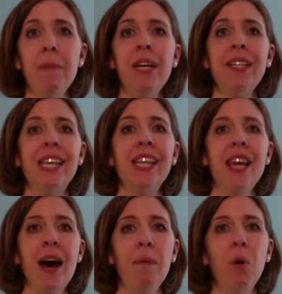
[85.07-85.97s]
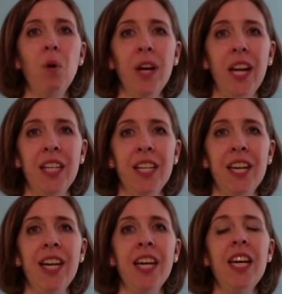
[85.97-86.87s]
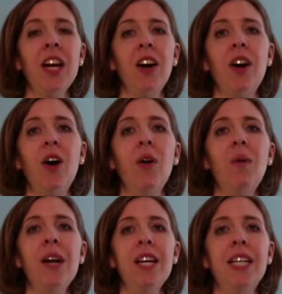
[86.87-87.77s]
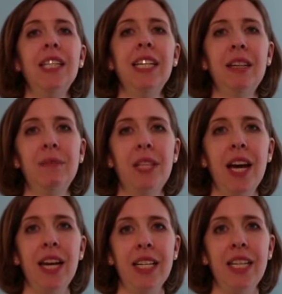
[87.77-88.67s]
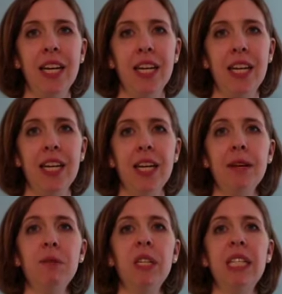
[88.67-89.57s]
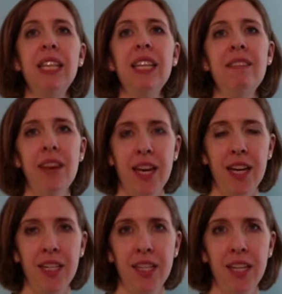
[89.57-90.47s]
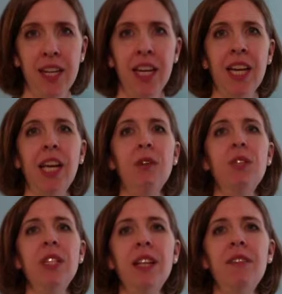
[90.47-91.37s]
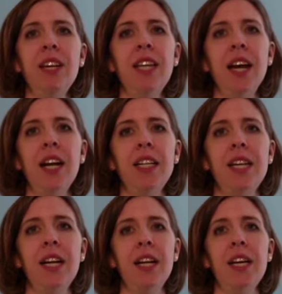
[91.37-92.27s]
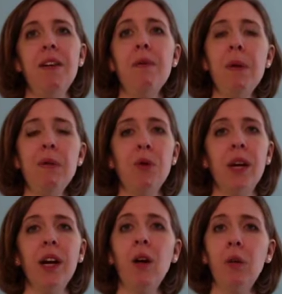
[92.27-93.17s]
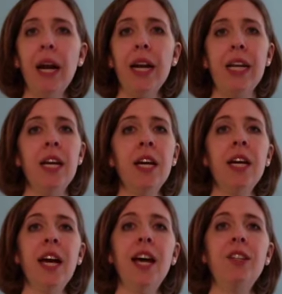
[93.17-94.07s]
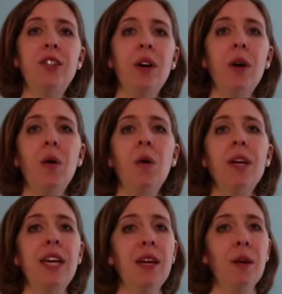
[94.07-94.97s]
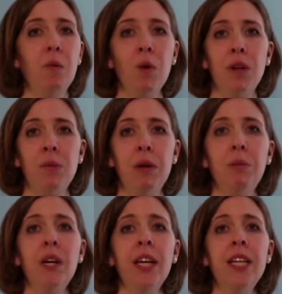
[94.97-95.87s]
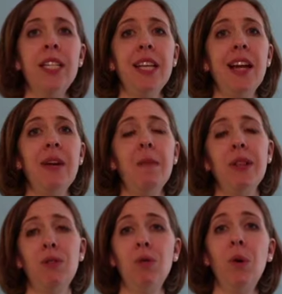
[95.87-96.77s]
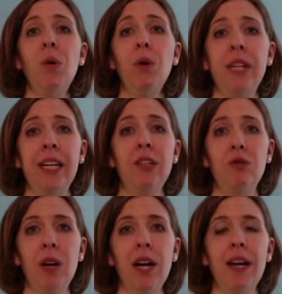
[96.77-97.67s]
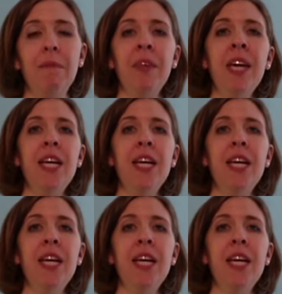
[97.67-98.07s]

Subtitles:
Because at that point, he had already claimed that identity. He was living it. He was living that identity of a big boy already. And so he wore his big boy undies and he went through the whole night dry.